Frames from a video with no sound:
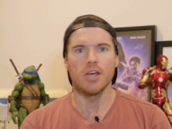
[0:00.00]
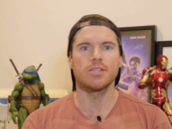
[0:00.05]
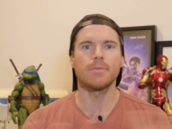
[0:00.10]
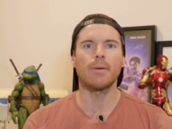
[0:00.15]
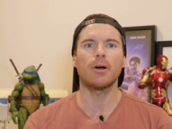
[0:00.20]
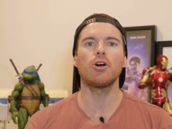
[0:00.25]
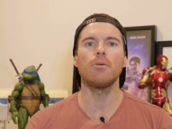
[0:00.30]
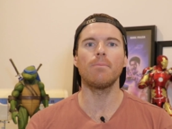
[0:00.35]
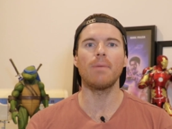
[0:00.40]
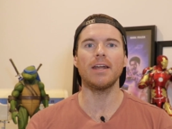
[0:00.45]
So
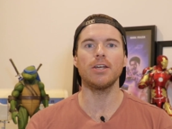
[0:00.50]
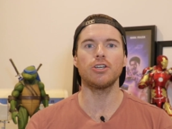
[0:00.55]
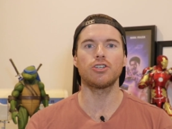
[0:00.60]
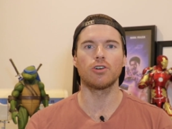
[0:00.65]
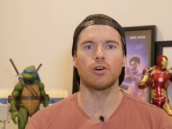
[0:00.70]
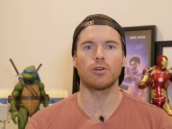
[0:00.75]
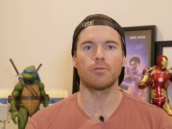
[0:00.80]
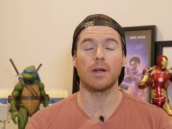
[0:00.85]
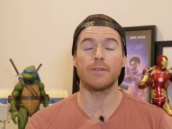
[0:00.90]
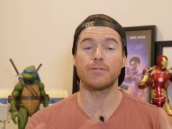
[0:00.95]
my good buddy
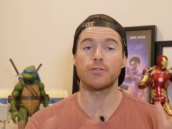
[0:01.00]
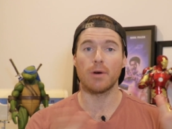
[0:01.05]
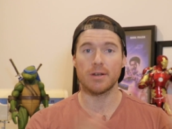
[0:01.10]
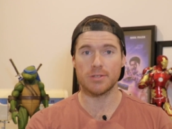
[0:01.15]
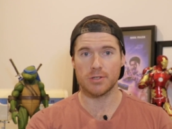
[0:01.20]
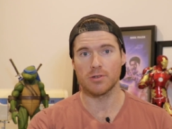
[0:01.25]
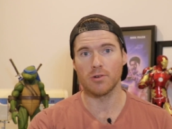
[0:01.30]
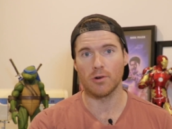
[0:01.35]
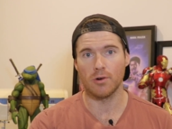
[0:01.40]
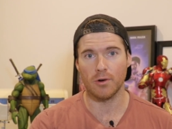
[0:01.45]
Sean Reeves, who I
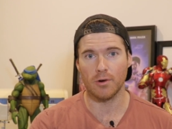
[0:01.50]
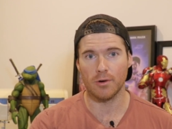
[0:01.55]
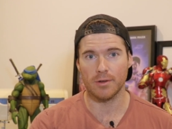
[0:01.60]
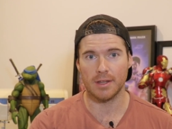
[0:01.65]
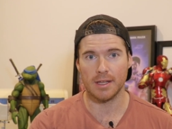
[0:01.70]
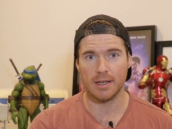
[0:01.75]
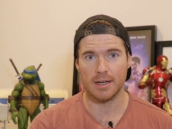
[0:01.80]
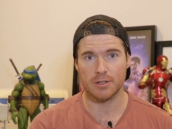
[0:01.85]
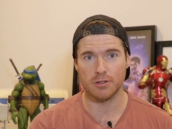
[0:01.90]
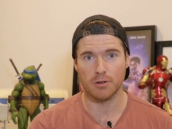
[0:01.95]
saw
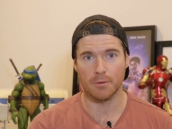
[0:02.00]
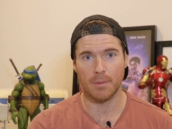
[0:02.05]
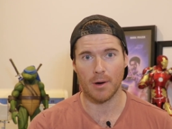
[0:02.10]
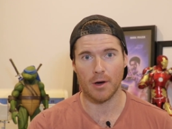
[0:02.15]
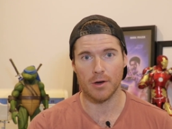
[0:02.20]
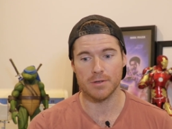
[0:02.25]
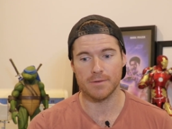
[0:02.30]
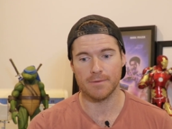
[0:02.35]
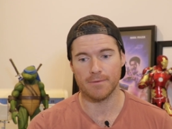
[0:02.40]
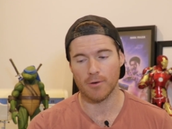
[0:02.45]
the initial
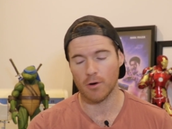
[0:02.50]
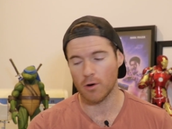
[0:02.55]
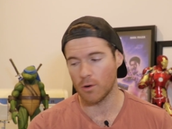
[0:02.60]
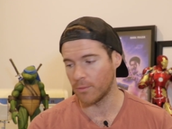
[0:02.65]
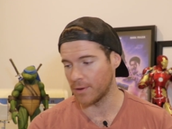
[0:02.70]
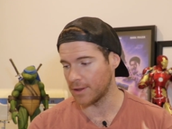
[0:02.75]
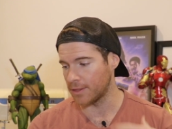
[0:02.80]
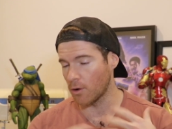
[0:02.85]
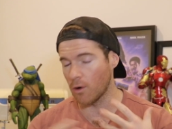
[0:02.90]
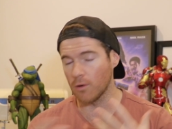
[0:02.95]
post for
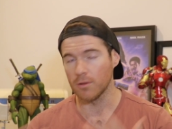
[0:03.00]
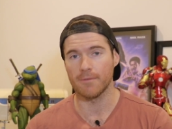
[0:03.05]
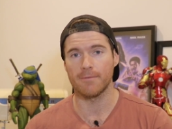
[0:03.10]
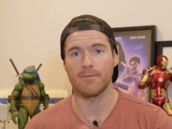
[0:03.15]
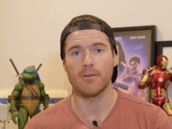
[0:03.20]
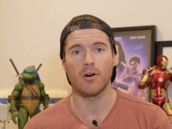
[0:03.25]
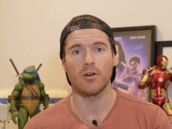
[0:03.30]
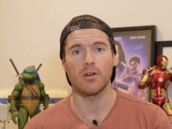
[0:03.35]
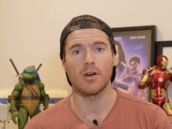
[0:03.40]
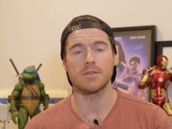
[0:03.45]
with all the
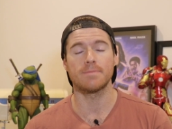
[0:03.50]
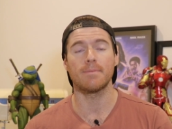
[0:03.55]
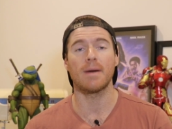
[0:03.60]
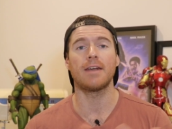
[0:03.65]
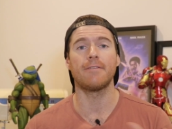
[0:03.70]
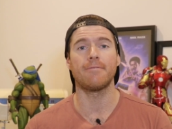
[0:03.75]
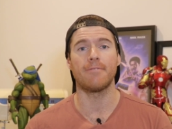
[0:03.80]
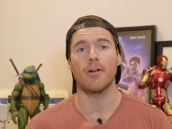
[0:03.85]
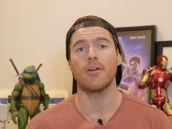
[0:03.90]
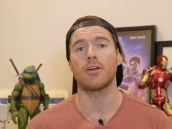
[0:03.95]
photos,
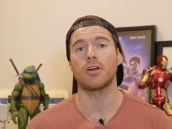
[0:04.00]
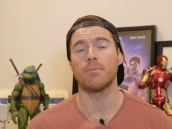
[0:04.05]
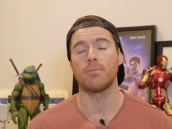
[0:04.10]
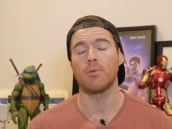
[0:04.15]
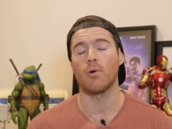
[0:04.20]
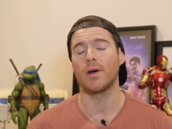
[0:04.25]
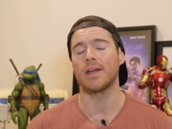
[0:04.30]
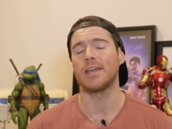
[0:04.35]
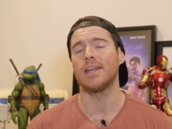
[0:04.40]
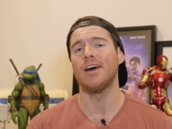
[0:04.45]
made a very good
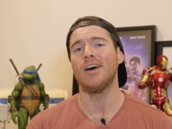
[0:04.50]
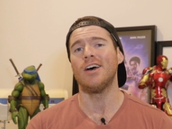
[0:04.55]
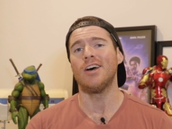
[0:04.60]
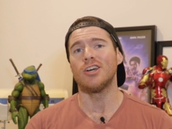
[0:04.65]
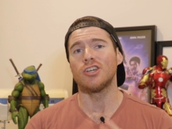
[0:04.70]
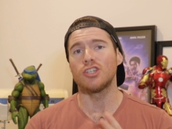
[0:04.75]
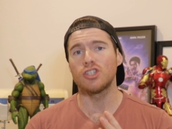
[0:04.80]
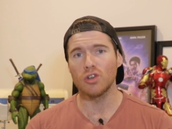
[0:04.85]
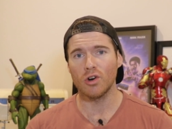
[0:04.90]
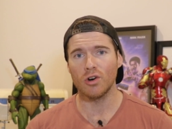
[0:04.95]
point.
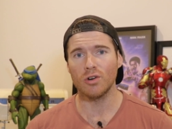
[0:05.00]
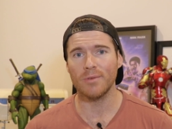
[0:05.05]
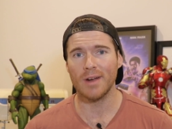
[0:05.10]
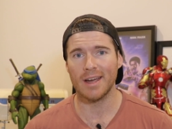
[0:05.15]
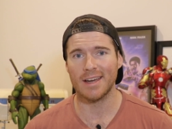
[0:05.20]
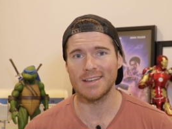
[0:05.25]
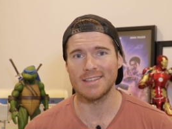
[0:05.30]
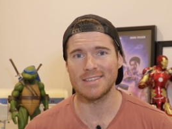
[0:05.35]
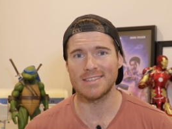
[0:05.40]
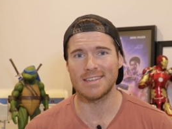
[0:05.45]
Sean
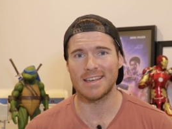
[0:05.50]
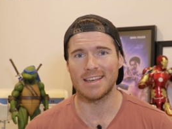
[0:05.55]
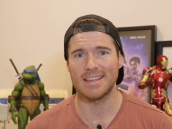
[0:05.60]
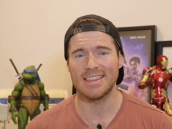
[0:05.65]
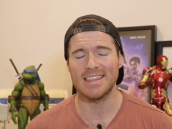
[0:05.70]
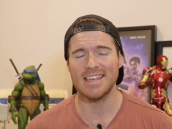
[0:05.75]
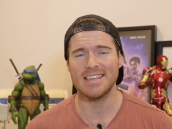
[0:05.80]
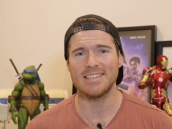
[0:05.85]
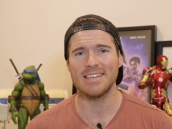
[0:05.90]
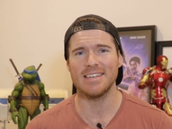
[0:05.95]
reckons
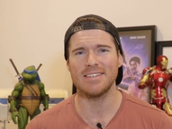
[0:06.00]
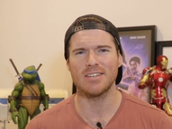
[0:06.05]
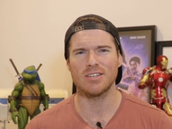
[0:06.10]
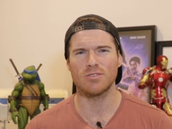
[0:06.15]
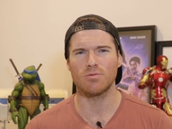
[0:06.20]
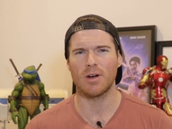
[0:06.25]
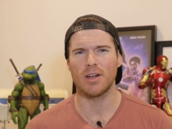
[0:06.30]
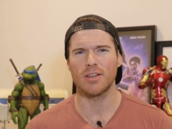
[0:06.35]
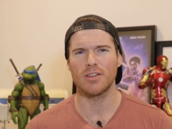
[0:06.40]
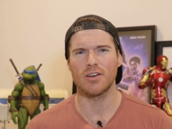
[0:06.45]
that this is
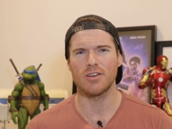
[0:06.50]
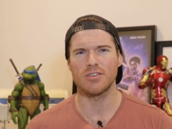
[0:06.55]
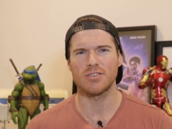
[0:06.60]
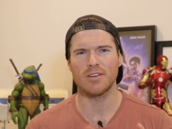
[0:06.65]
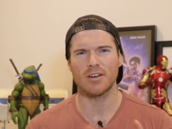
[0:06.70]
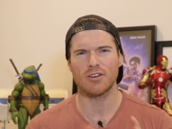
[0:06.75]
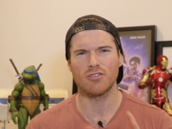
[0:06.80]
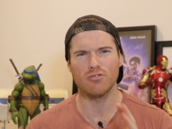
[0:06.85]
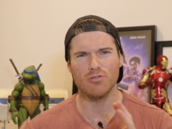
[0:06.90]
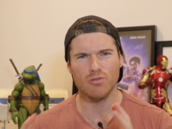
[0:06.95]
just one of
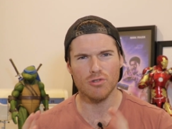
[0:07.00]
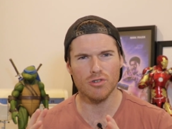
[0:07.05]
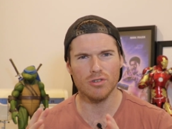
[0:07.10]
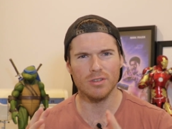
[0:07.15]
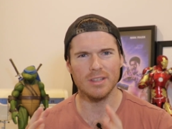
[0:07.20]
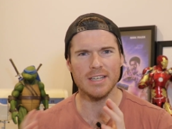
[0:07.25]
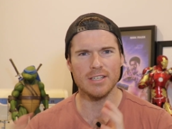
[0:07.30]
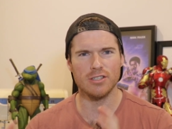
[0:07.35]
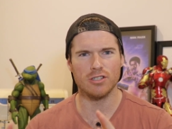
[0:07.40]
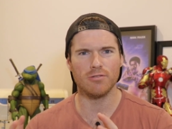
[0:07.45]
those
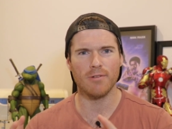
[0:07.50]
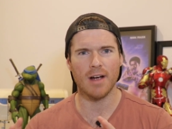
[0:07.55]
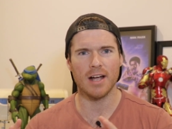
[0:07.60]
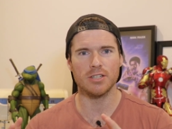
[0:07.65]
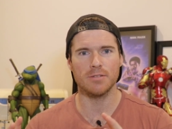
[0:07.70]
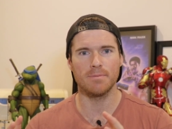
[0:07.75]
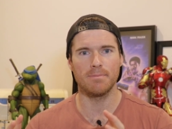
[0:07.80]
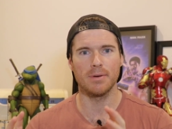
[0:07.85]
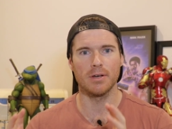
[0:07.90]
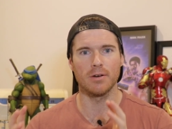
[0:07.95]
crudely
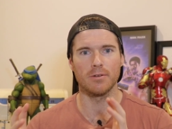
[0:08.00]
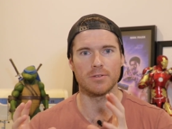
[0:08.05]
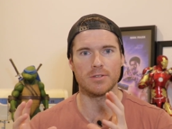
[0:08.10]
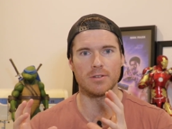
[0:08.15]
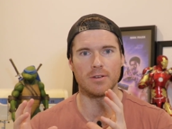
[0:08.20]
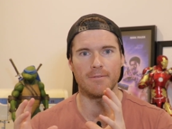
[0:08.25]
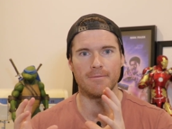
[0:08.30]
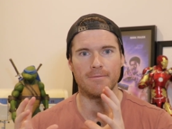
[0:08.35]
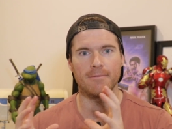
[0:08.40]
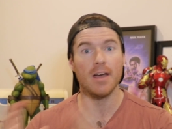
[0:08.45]

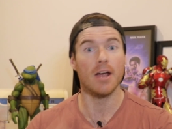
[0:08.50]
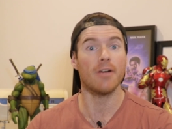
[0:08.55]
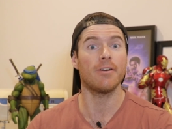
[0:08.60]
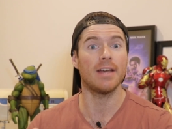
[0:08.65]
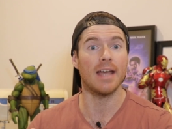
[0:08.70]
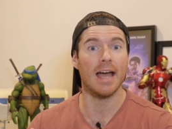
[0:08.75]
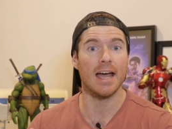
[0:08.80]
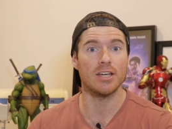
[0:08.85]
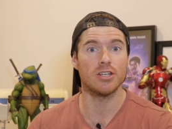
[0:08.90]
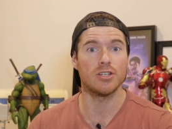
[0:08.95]
scratch-built
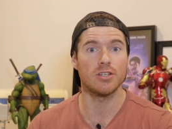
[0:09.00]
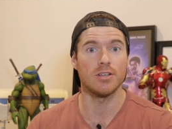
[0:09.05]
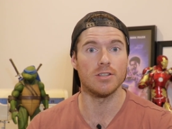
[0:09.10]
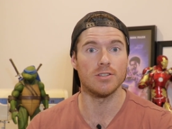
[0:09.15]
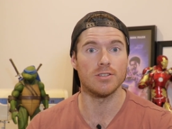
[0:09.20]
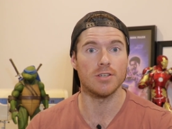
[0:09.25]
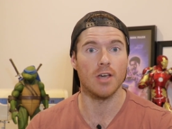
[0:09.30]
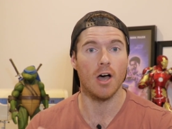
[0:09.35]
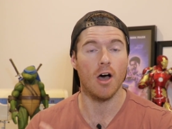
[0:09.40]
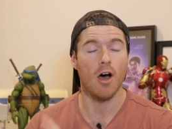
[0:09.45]
variations